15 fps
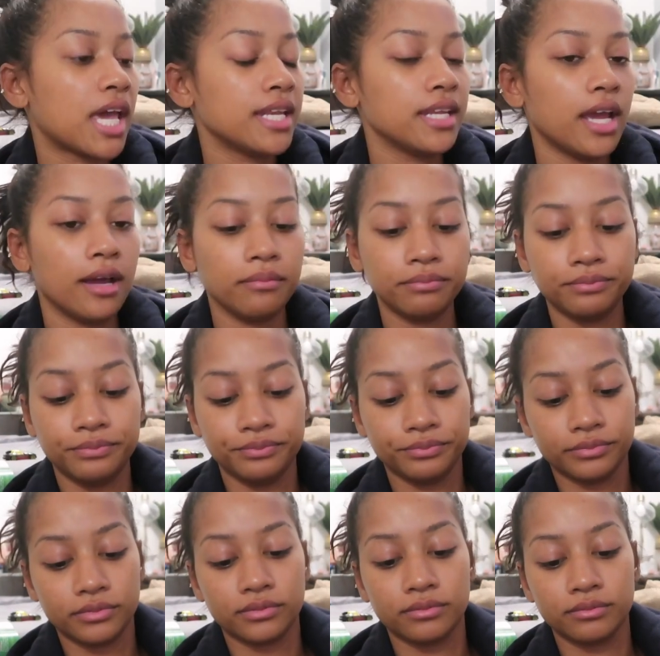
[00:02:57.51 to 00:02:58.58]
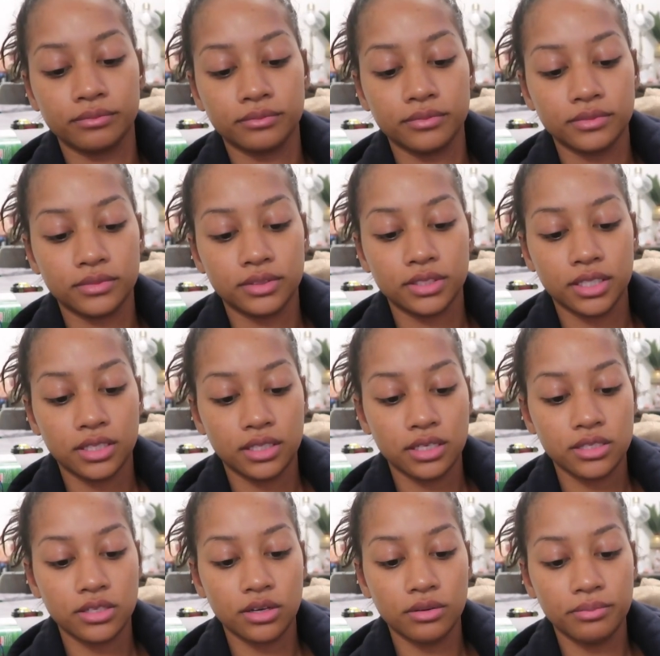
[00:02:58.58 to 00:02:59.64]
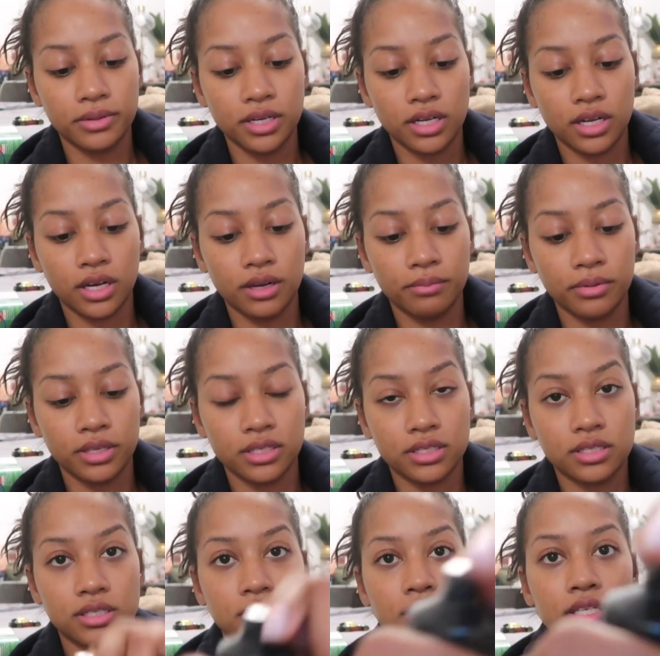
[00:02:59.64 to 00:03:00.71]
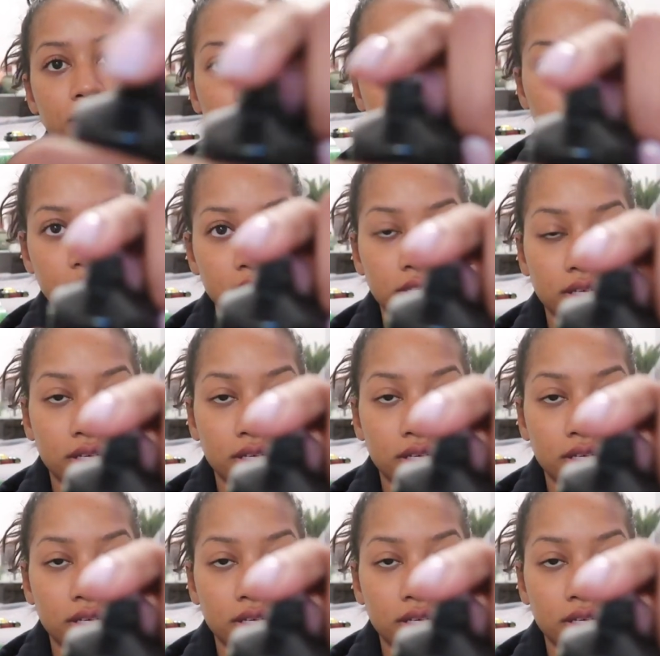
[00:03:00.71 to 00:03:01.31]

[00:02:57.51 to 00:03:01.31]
and yeah, let's open it up and see. So I'm just